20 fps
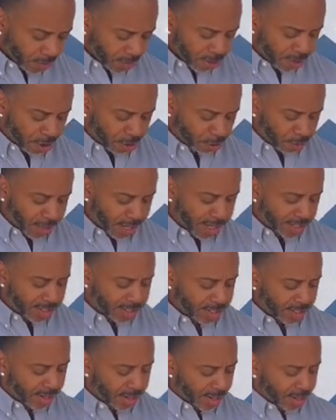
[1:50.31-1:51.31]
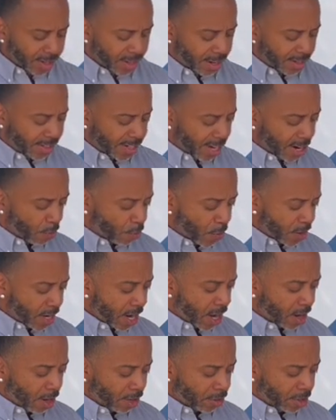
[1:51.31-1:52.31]
And it reads, "And there went
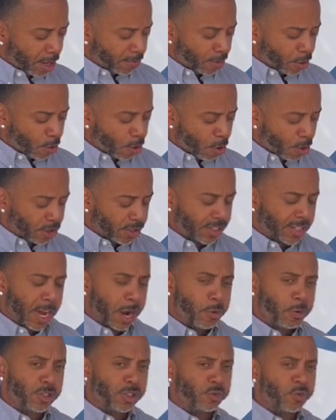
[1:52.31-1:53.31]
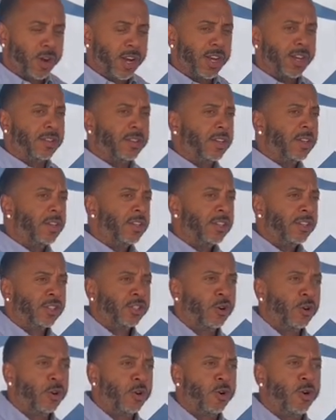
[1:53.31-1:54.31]
out another horse that was red."
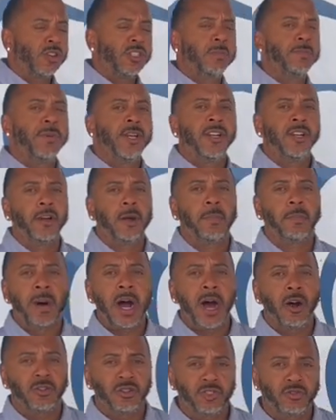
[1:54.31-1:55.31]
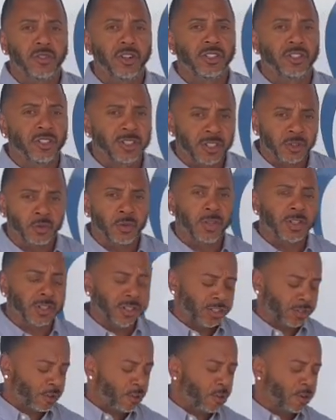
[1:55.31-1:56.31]
So a horse meaning a power structure. That's what it's
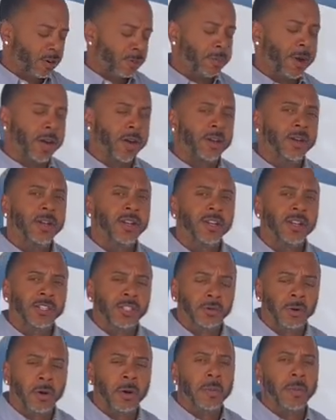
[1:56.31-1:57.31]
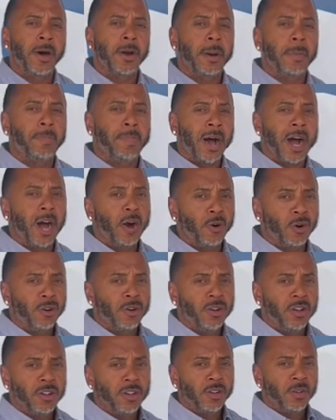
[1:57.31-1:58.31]
talking about. It's talking about a power.
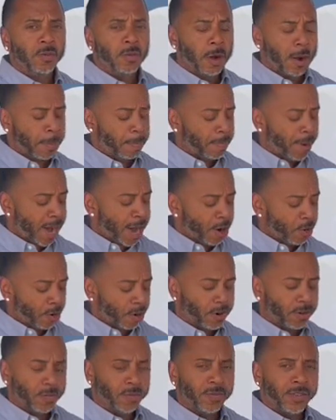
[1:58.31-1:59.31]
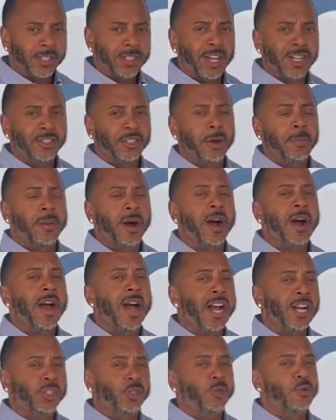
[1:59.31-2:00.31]
It's not talking about an
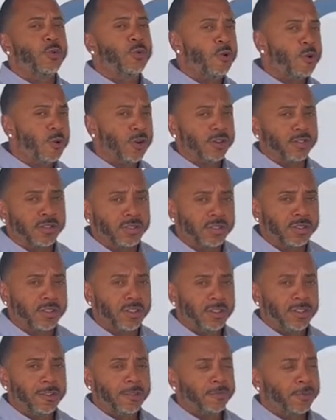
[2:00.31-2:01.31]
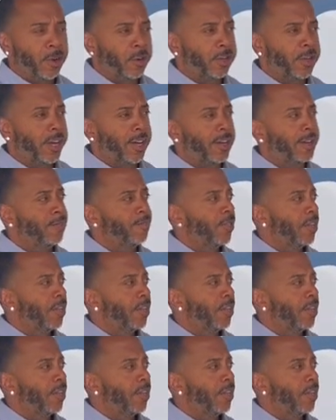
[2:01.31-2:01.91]
actual horse. Okay?